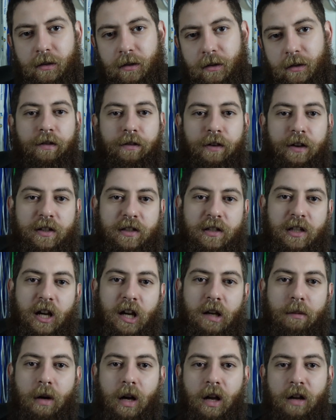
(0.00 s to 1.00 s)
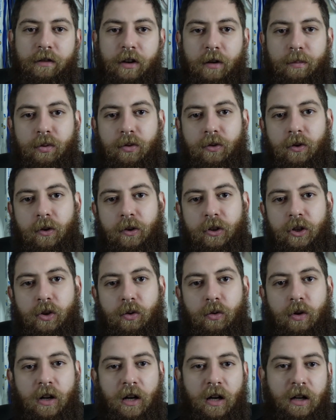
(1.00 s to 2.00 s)
The first time I ever put on
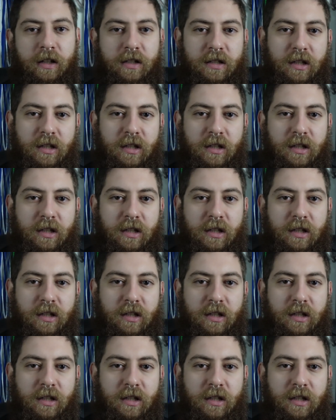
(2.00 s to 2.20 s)
new era knee